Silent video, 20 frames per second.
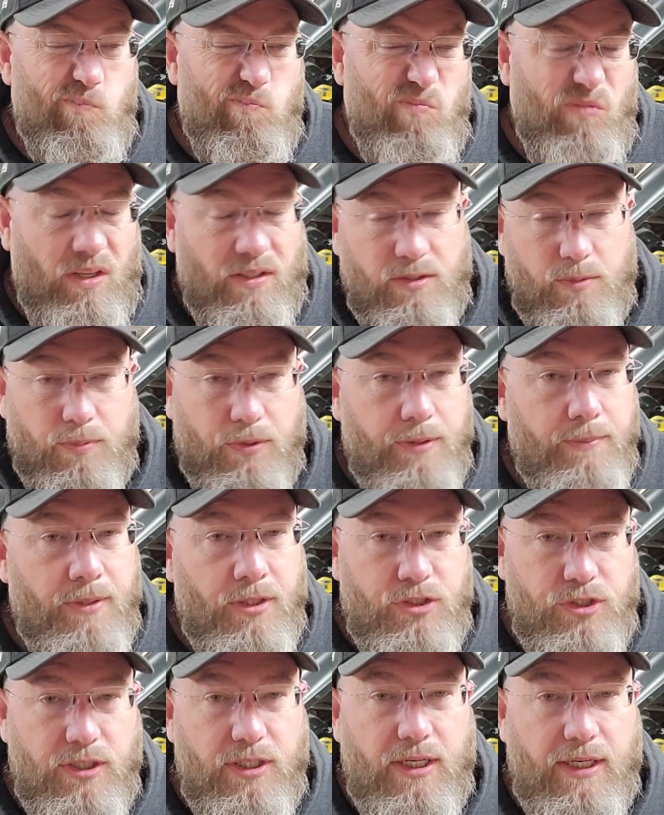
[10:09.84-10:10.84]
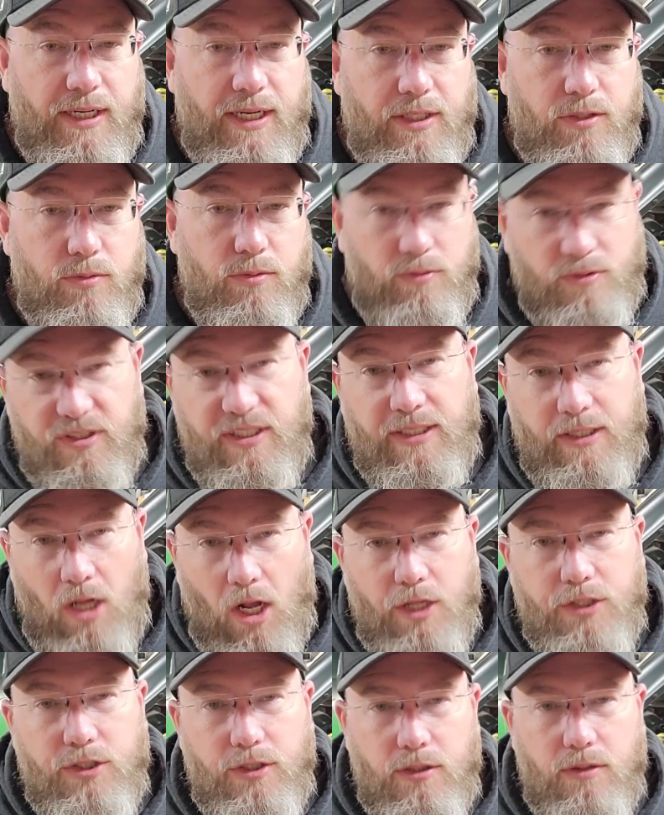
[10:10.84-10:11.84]
that's pretty much it, I guess. We'll
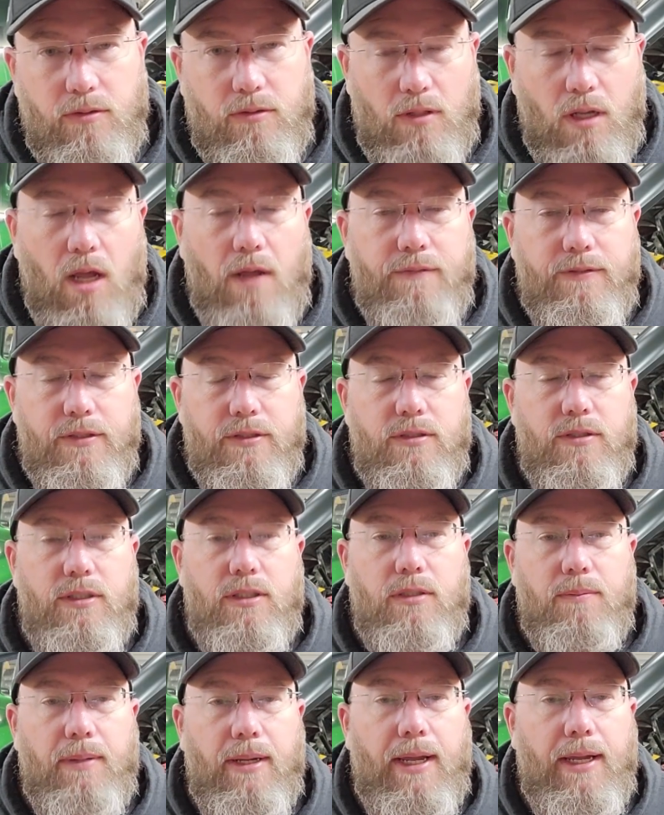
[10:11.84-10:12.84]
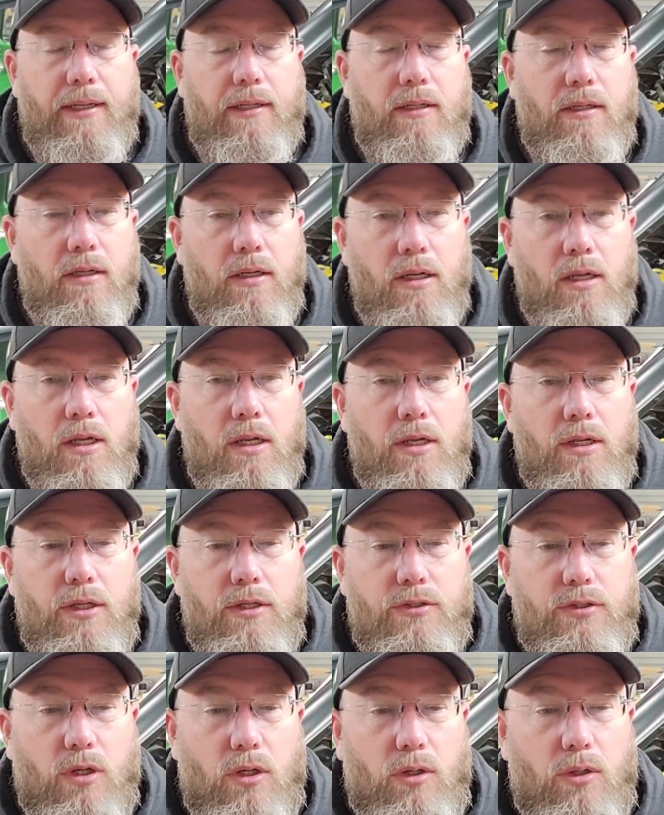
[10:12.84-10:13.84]
C-notch it, obviously, in the back.
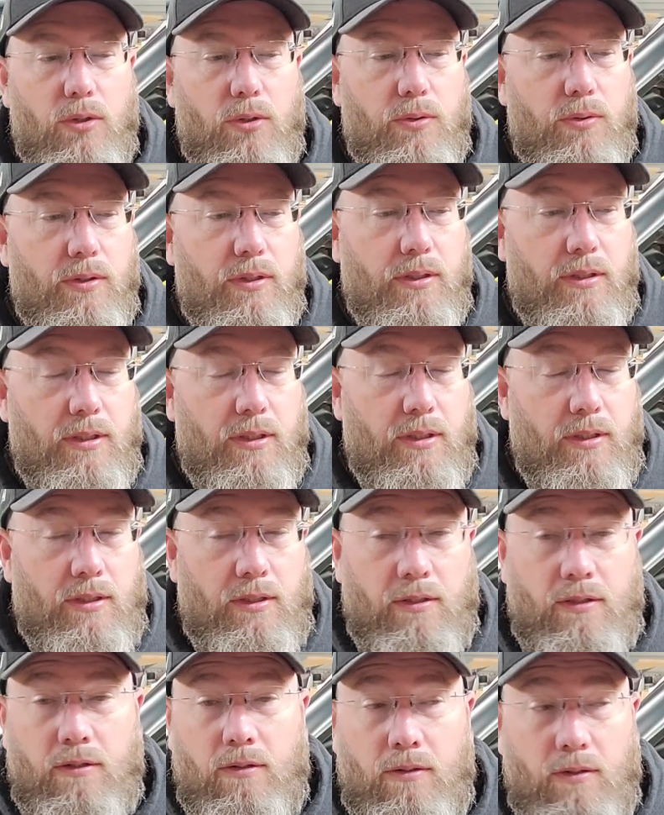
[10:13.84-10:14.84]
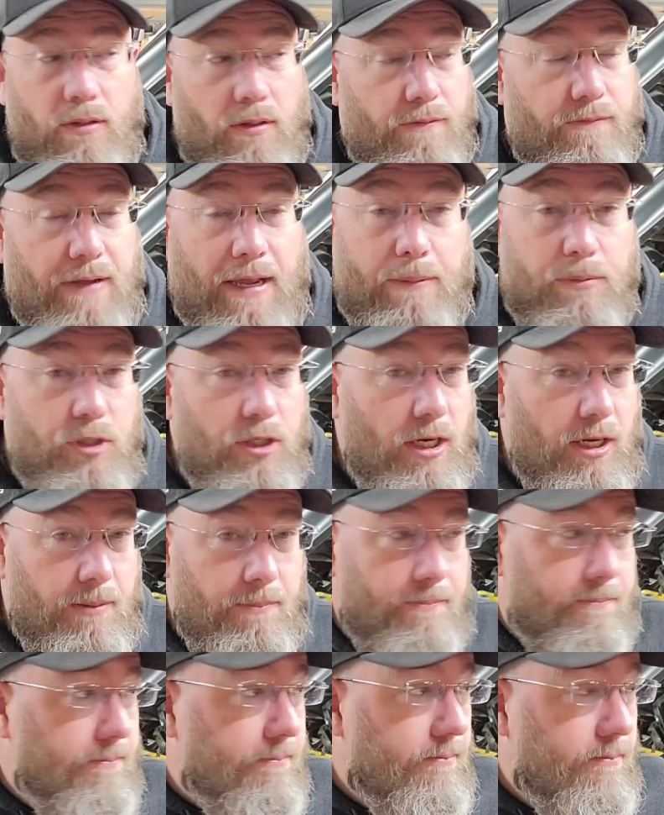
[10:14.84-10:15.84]
So Fab
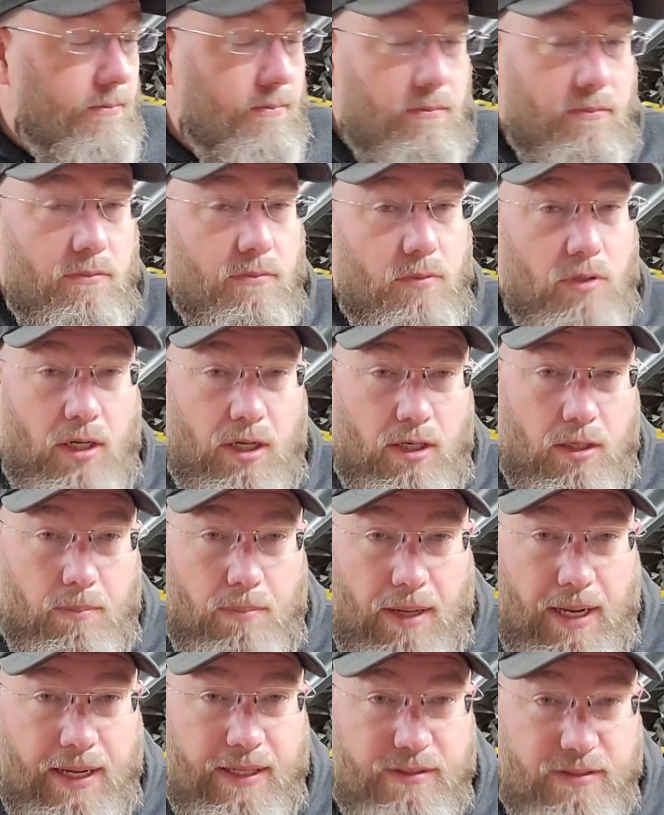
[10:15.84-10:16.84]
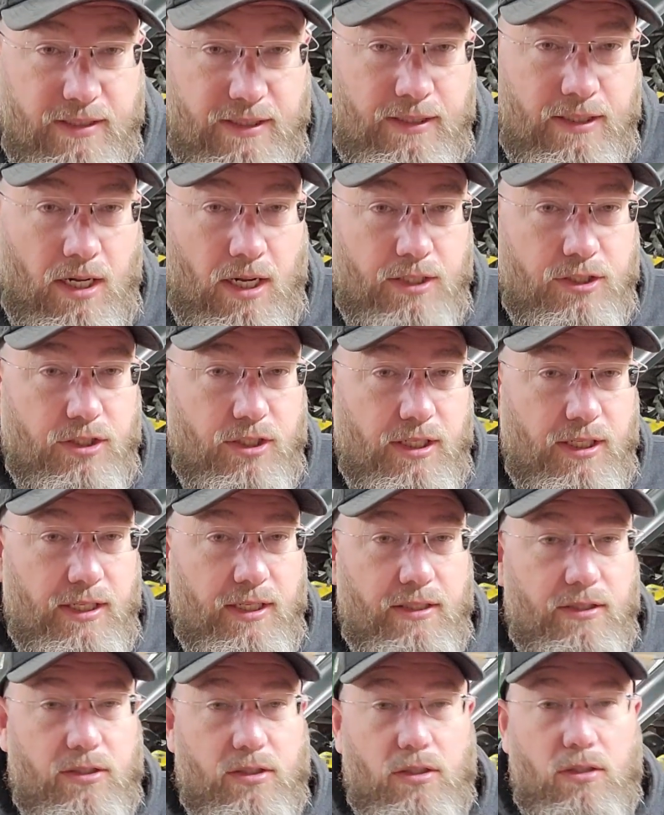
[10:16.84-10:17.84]
Shop, we're not going to buy a C-notch
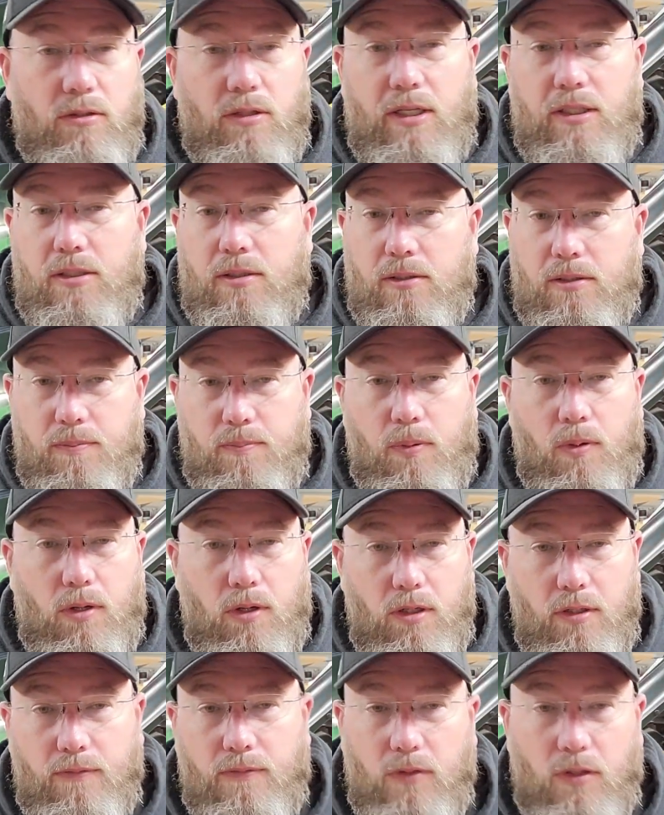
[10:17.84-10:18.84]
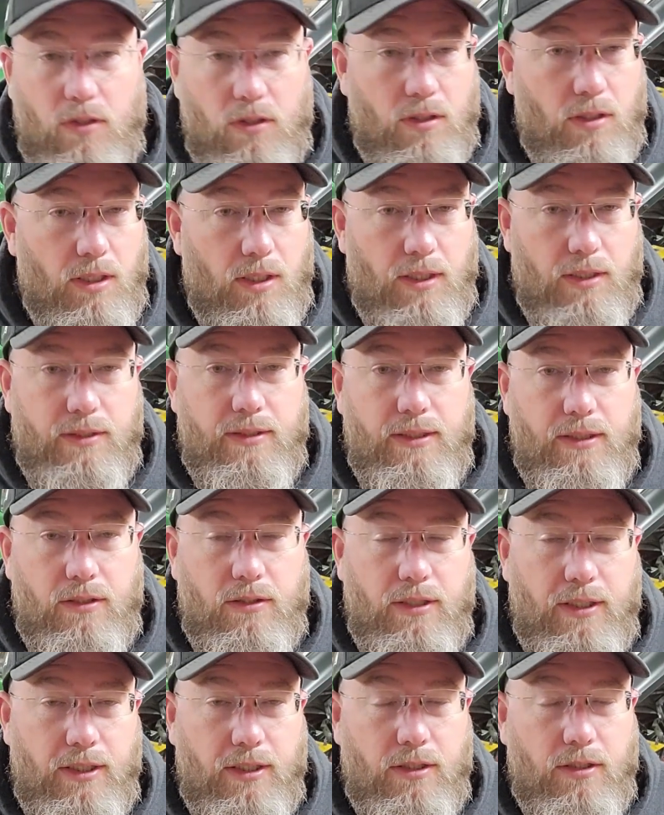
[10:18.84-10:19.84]
kit, so that's part of our deal
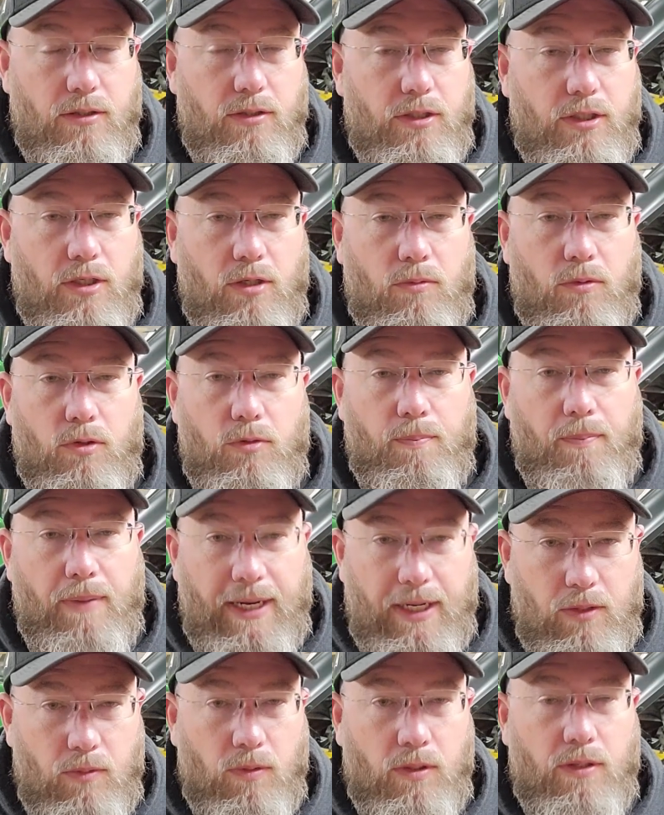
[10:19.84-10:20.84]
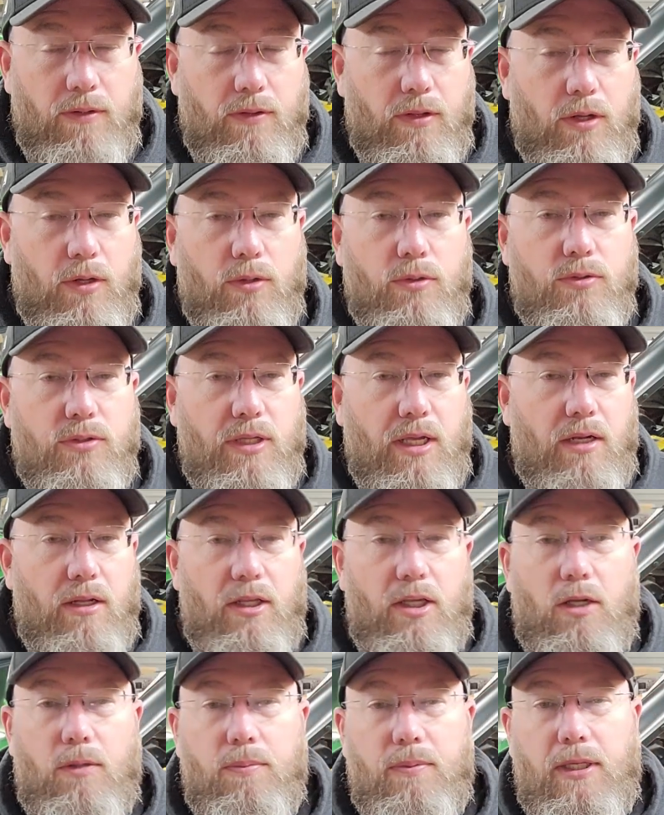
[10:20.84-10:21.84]
here. We'll make one of those. That'll
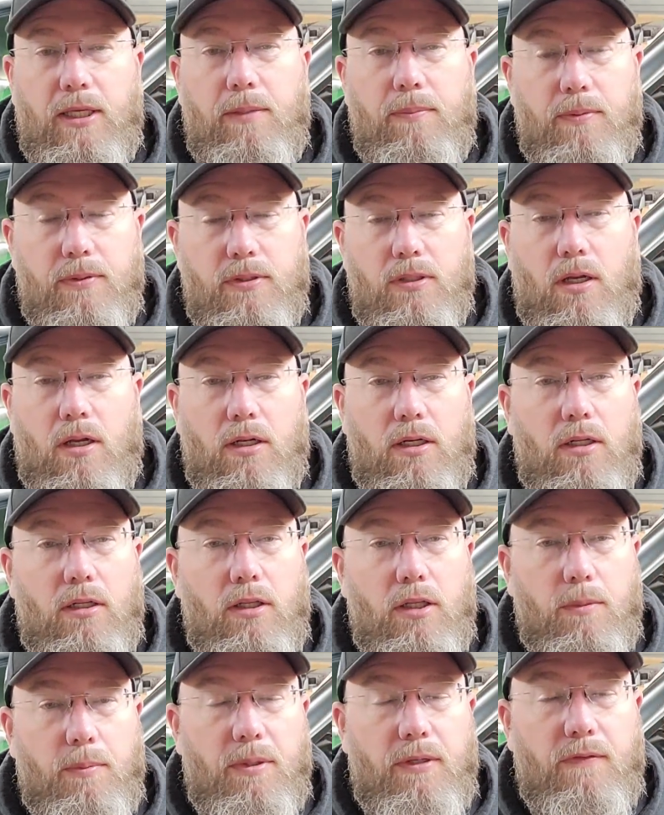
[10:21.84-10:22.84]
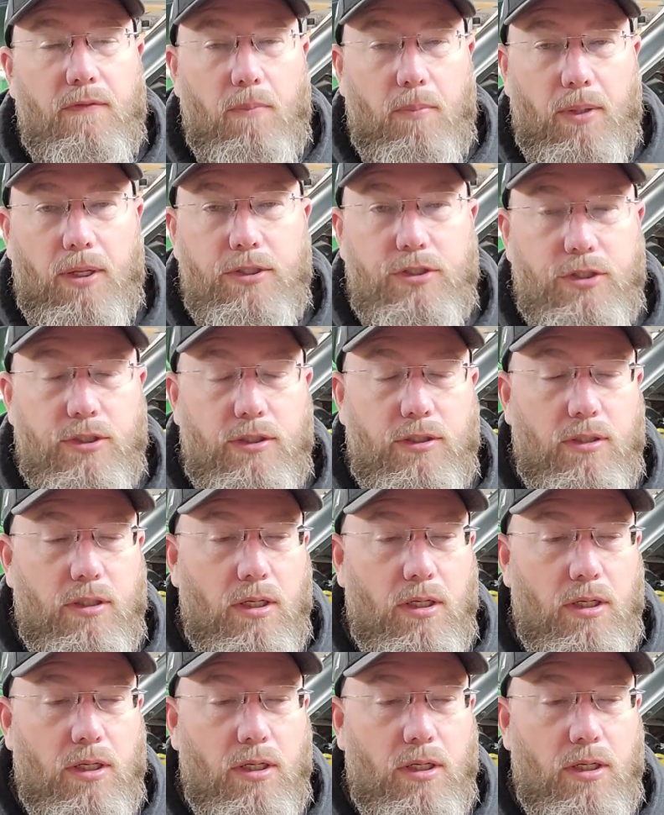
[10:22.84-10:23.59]
help keep us on a little bit of a budget.